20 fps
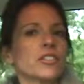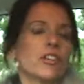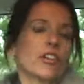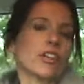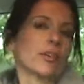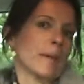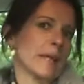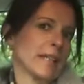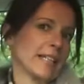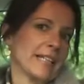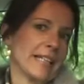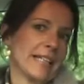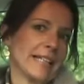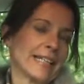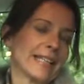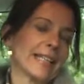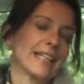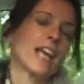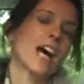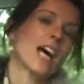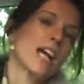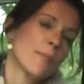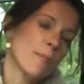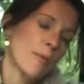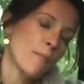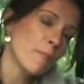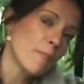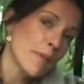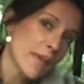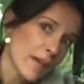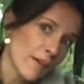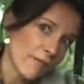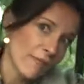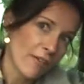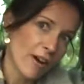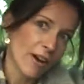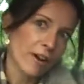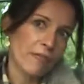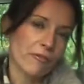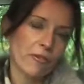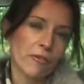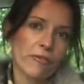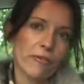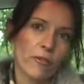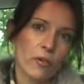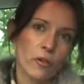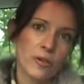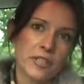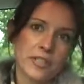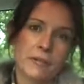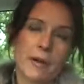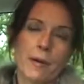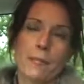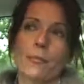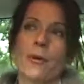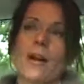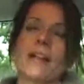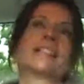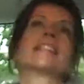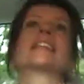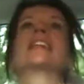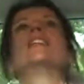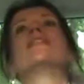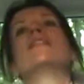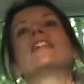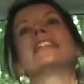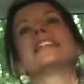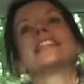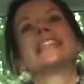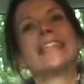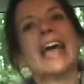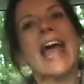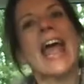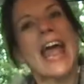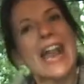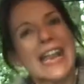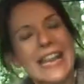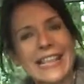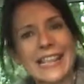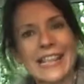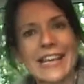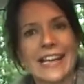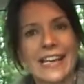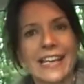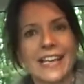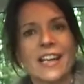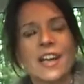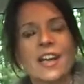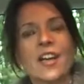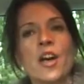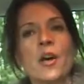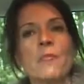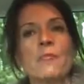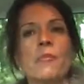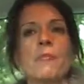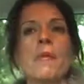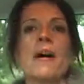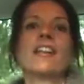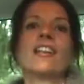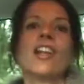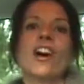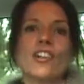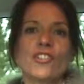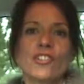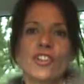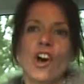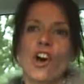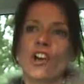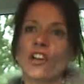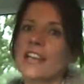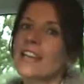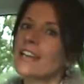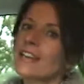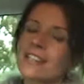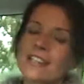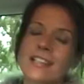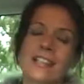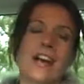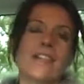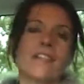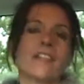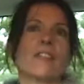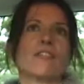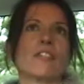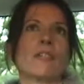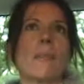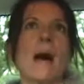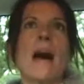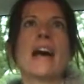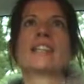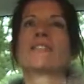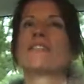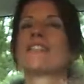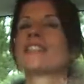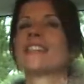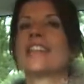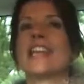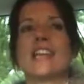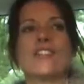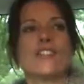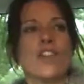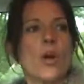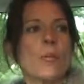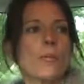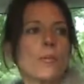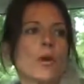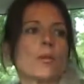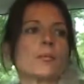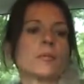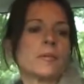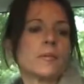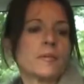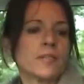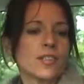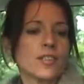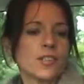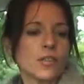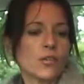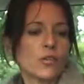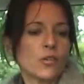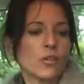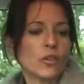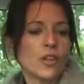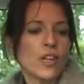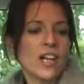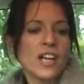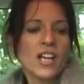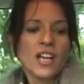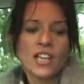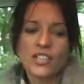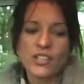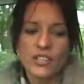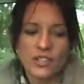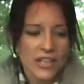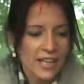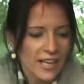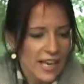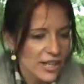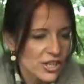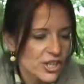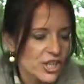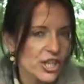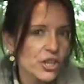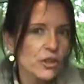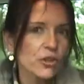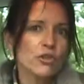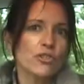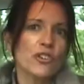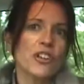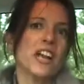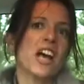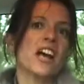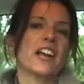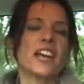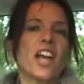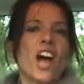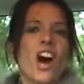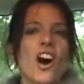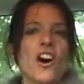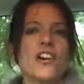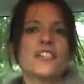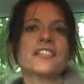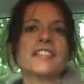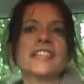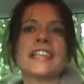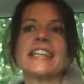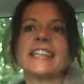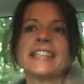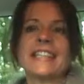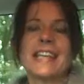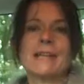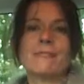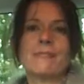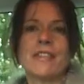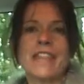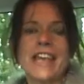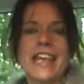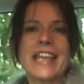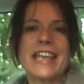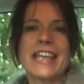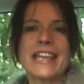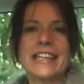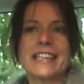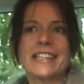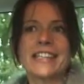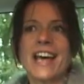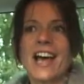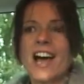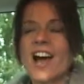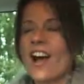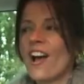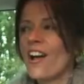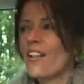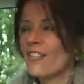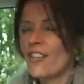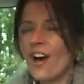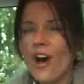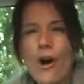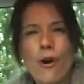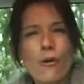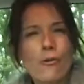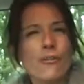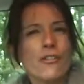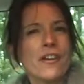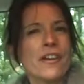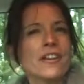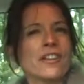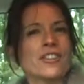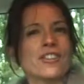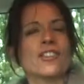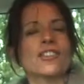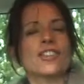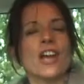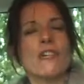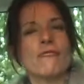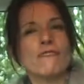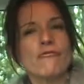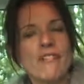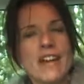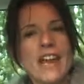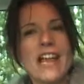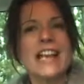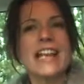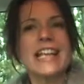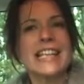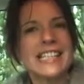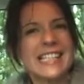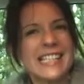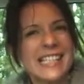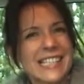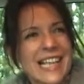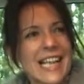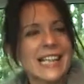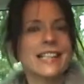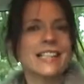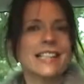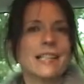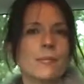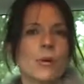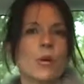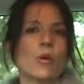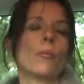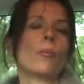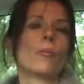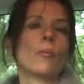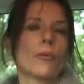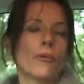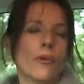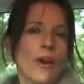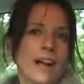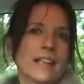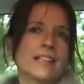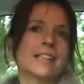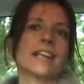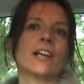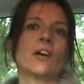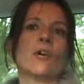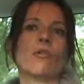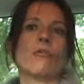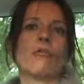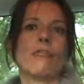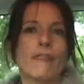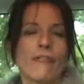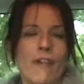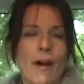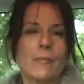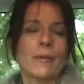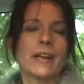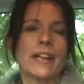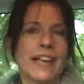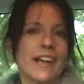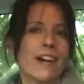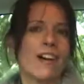documented that I am a mere 5'4", so I practically fit into anything, but my larger colleagues, like the lovely Matt, fit in here no problems at all. You can get children and car seats in with ease. The whole thing is just a really sensible, practical family